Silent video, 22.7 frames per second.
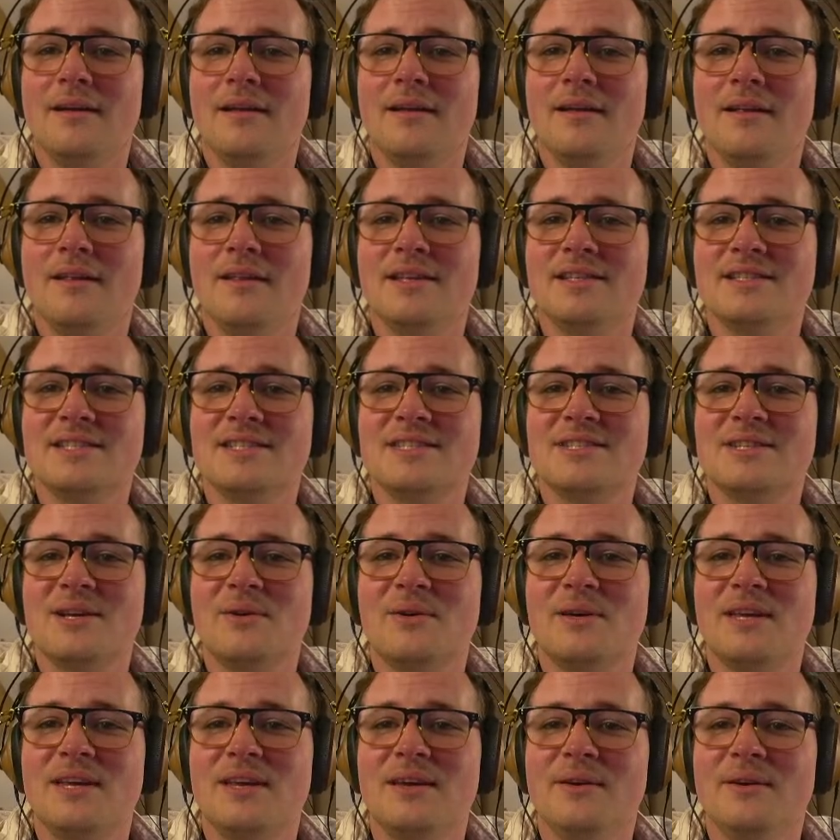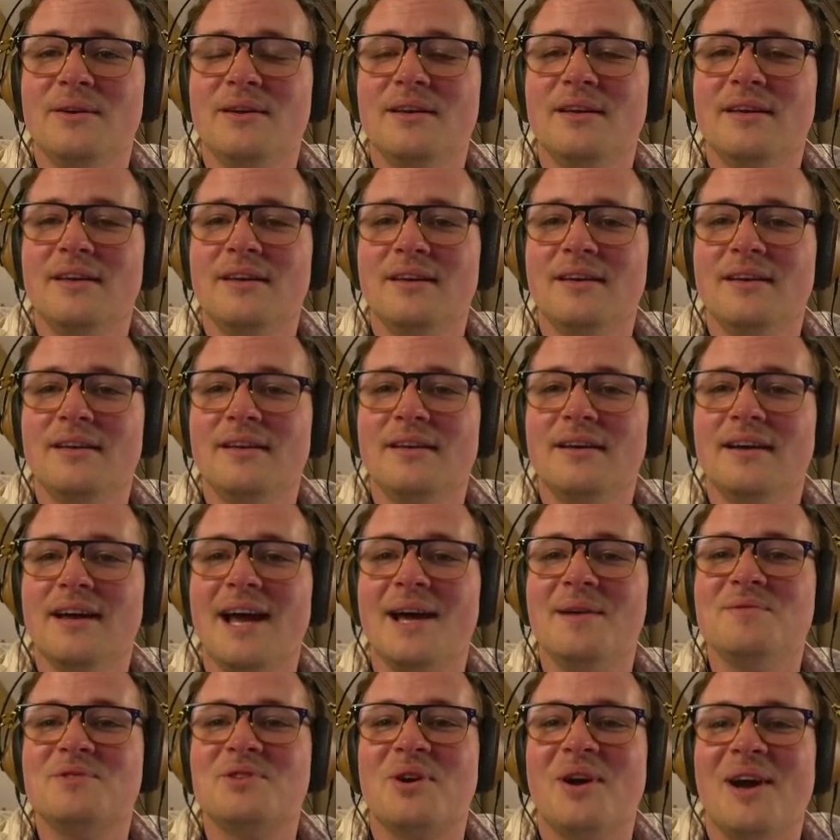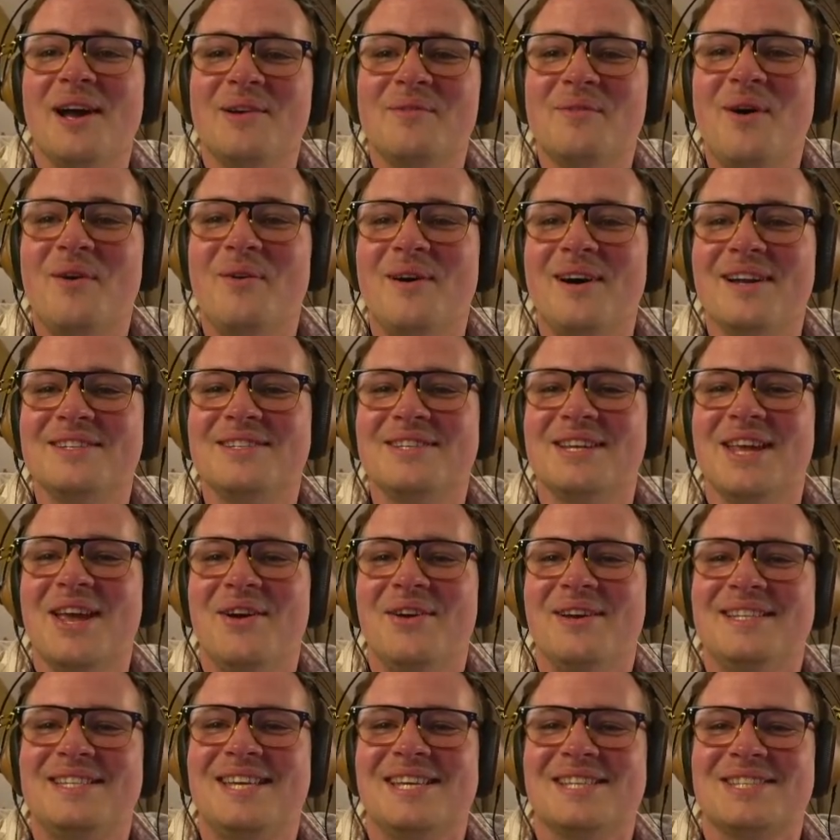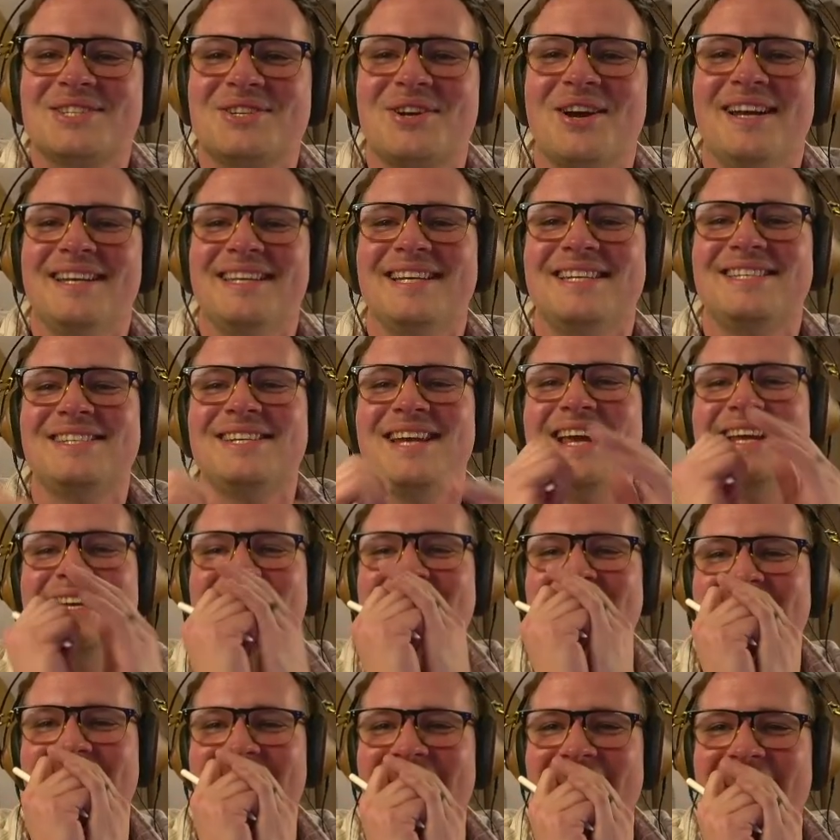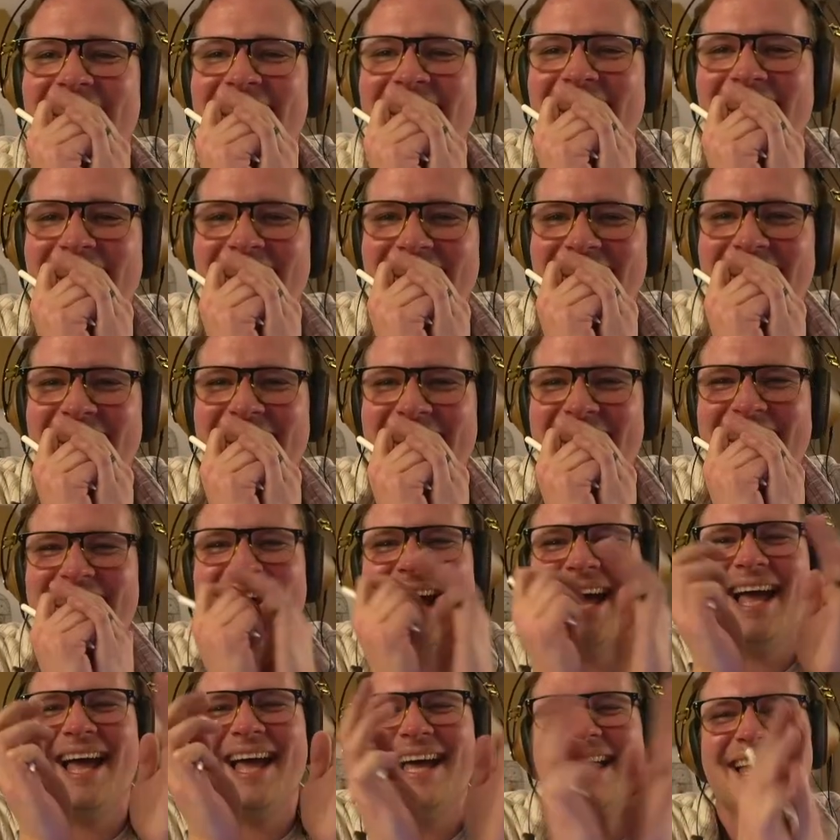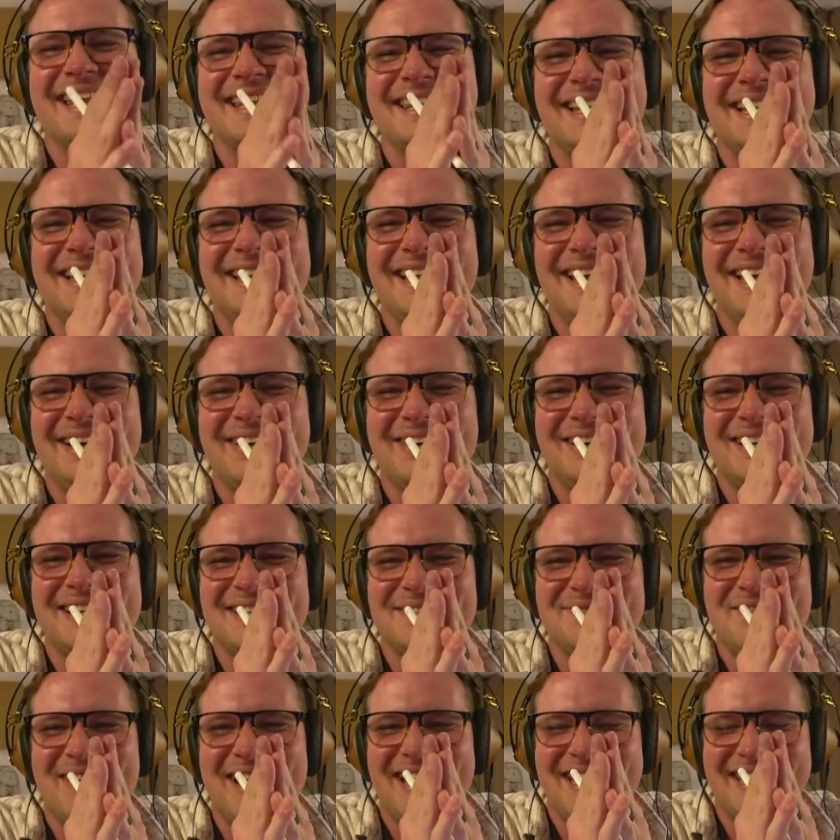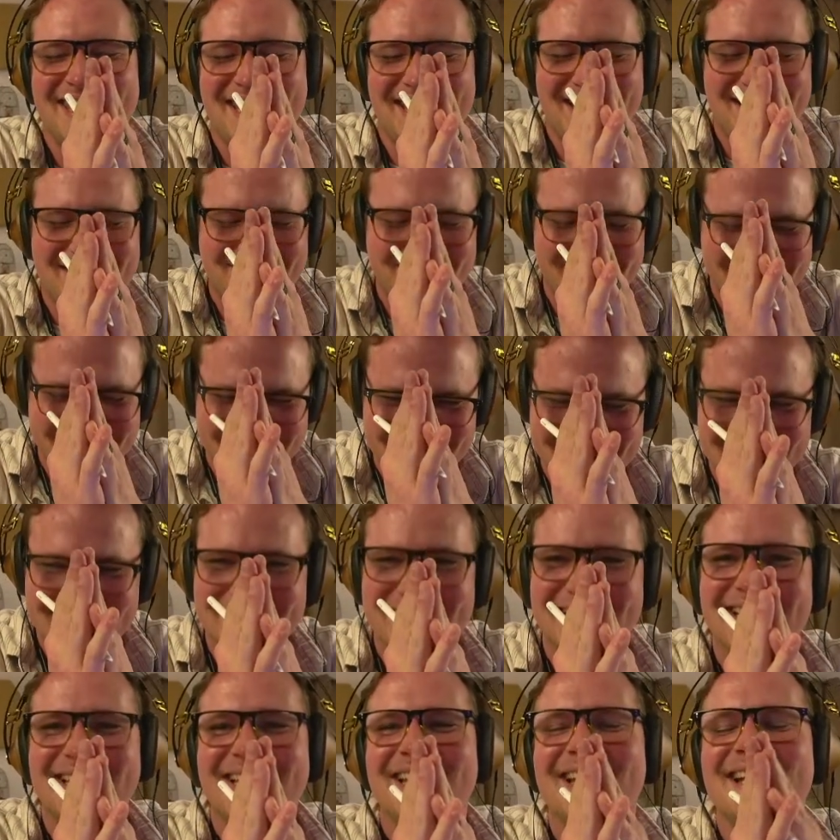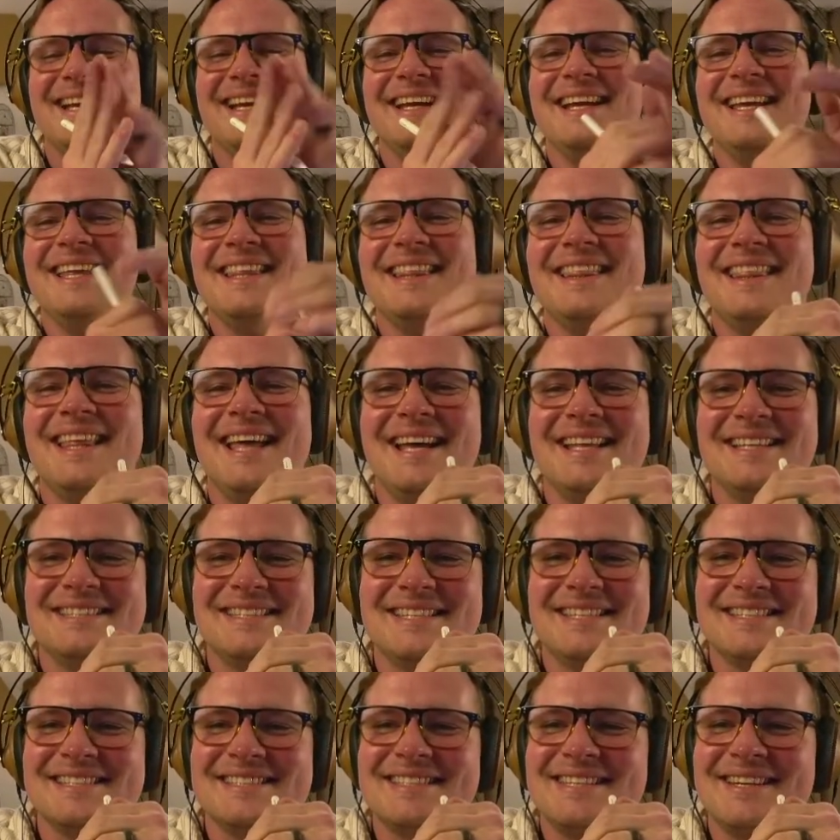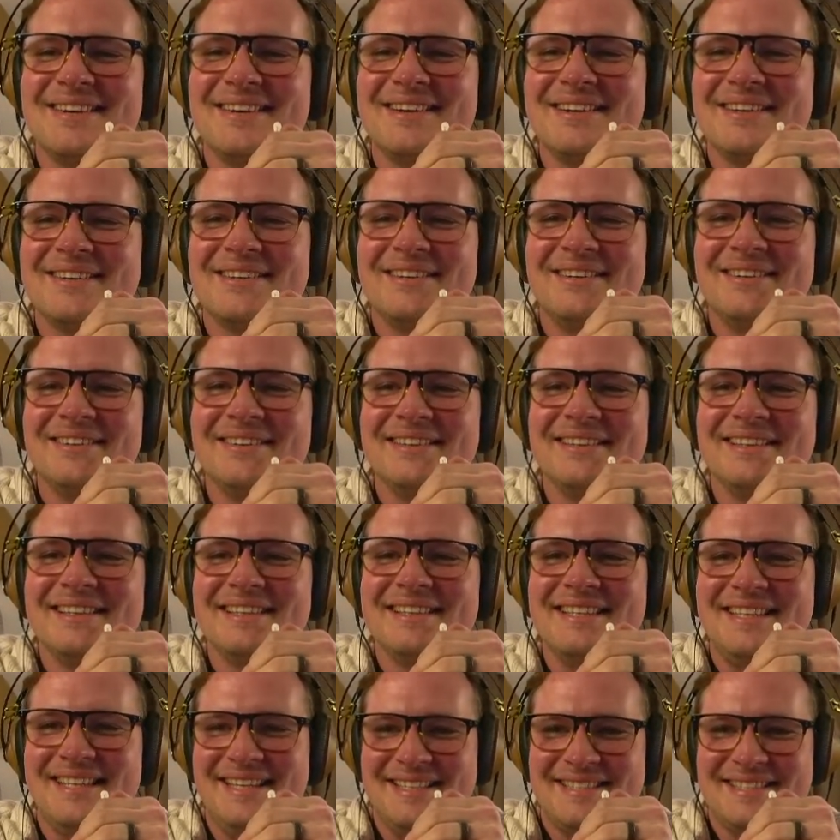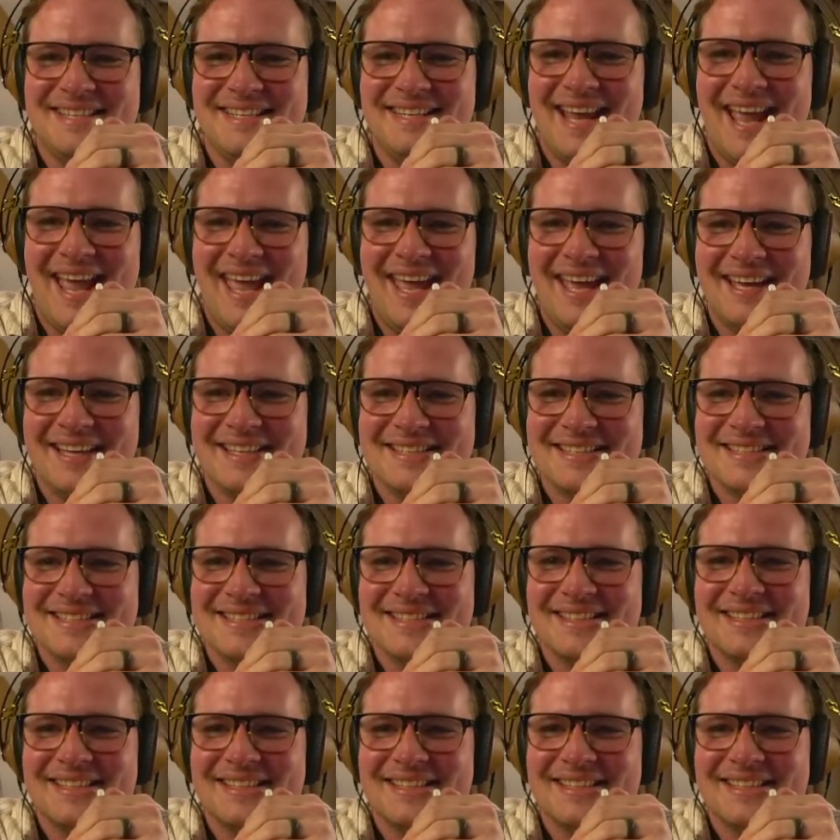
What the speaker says: This is so cute. I'm drawing while watching you and just trying to change the layer in my canvas. That's hysterical. Yes and yes.